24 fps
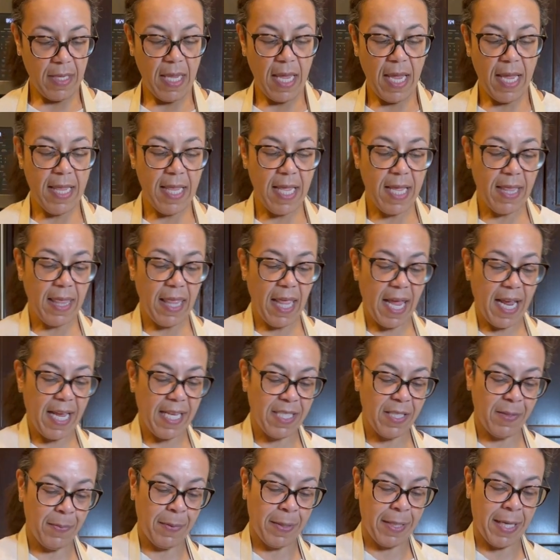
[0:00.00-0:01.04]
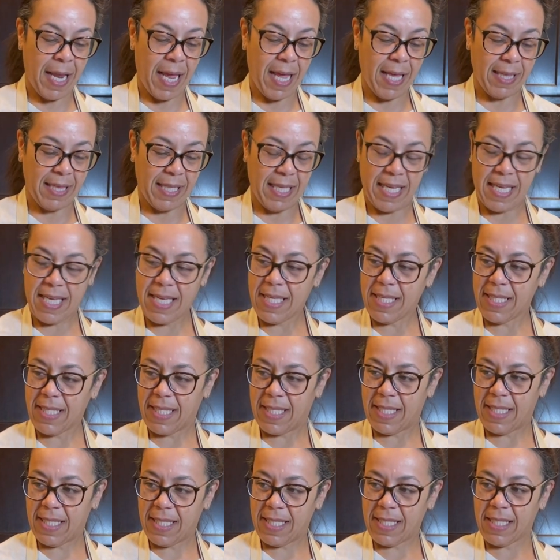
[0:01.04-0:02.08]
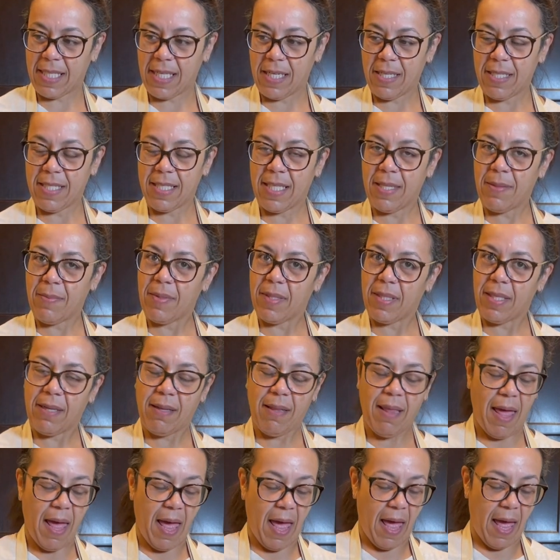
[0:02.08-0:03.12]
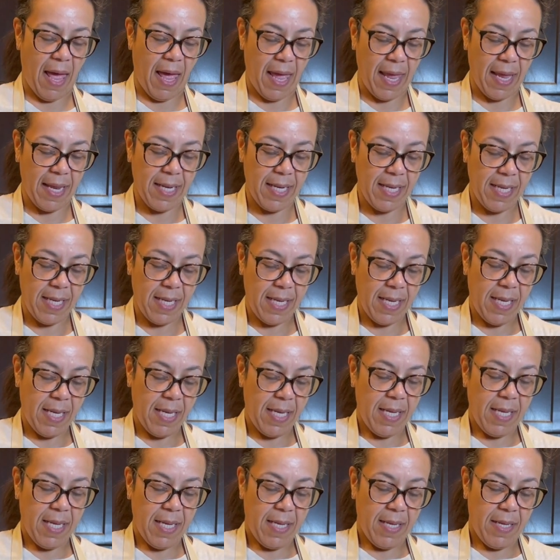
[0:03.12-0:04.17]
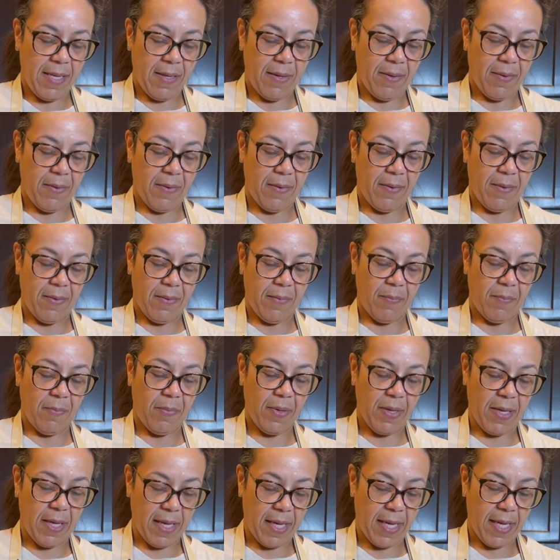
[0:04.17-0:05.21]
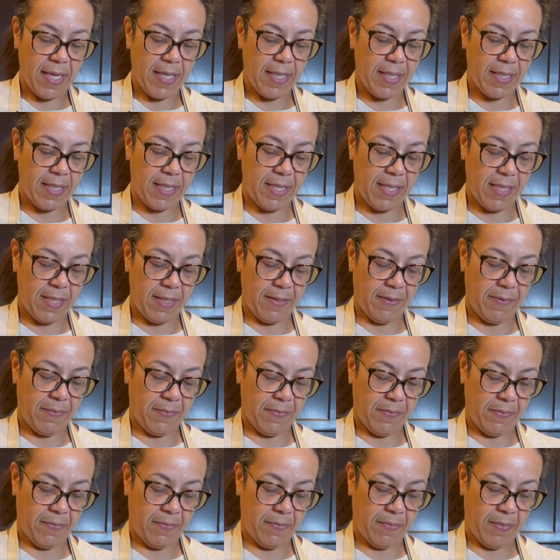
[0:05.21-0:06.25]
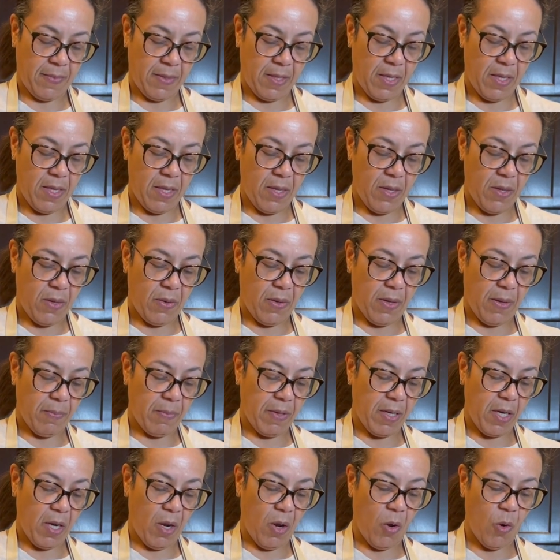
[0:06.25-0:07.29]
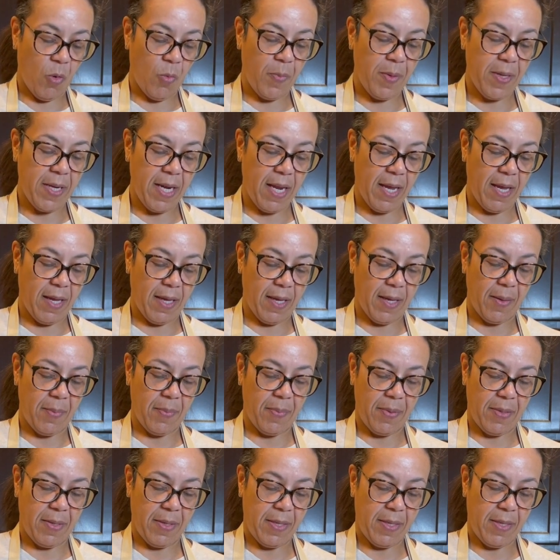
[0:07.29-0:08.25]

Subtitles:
And then last but not least, this is going to seem a little odd, but I'm going to open up